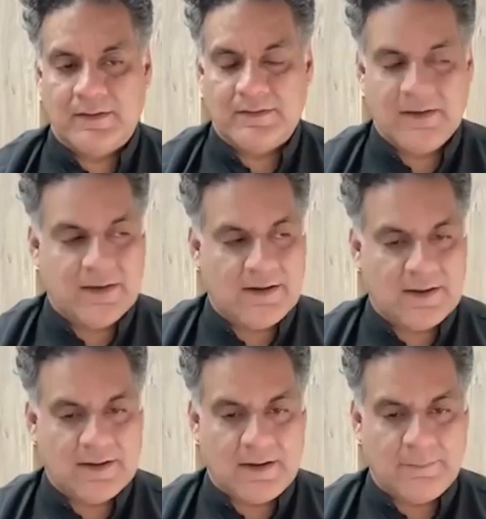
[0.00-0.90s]
They
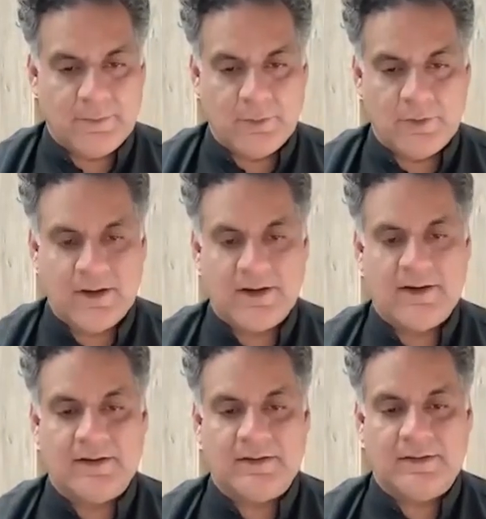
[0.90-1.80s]
are
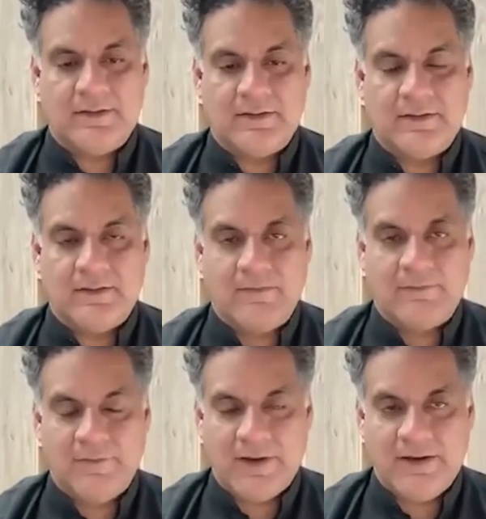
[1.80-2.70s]
uploaded
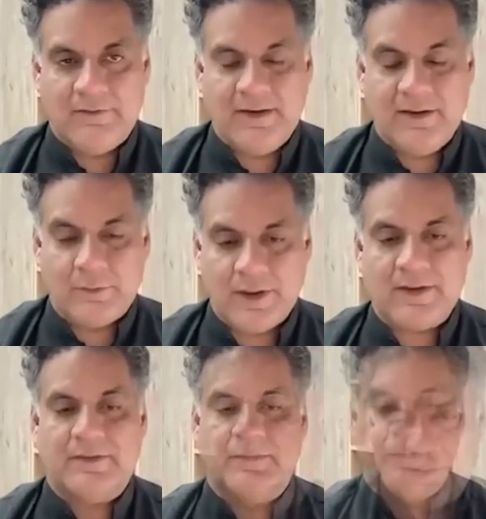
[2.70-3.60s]
very, very
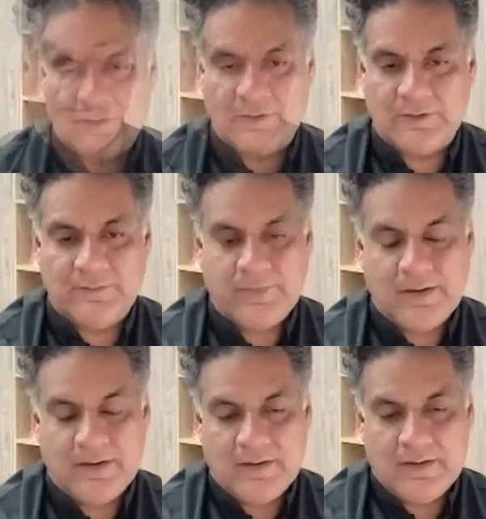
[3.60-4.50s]
quick. So
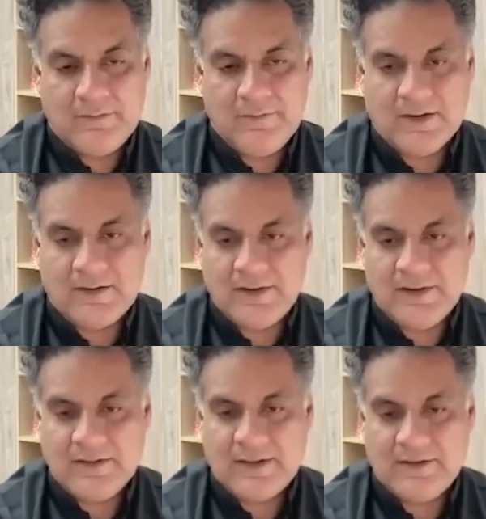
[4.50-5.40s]
we are
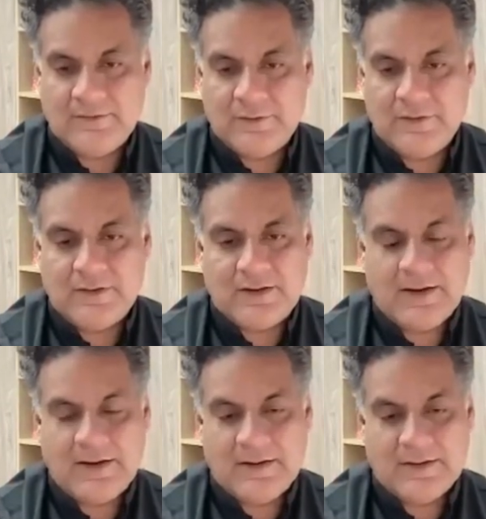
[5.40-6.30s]
really thankful,
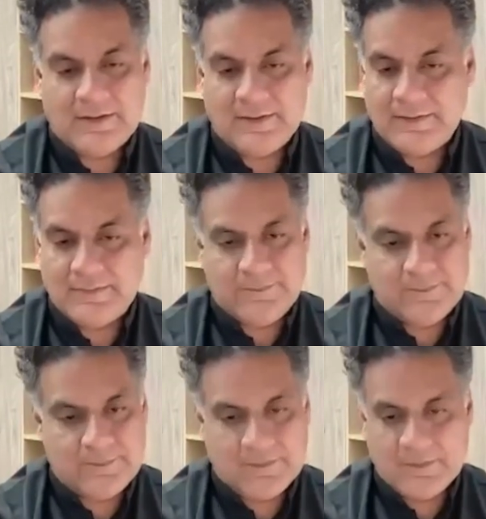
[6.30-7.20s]
and
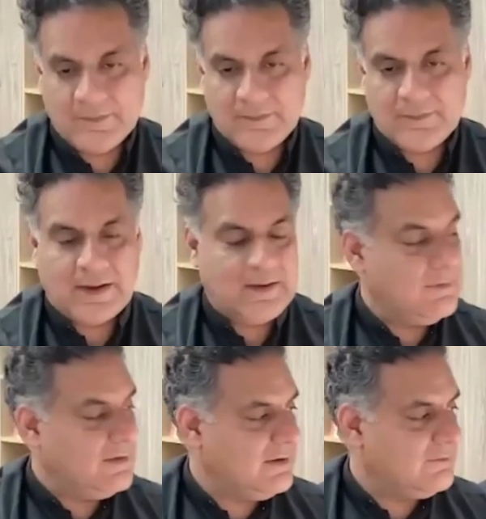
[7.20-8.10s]
I
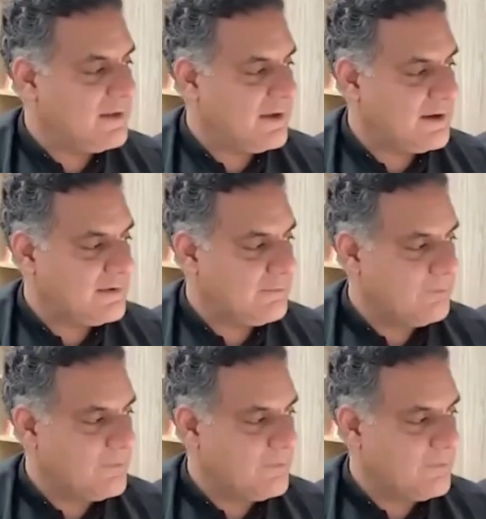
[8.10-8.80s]
believe that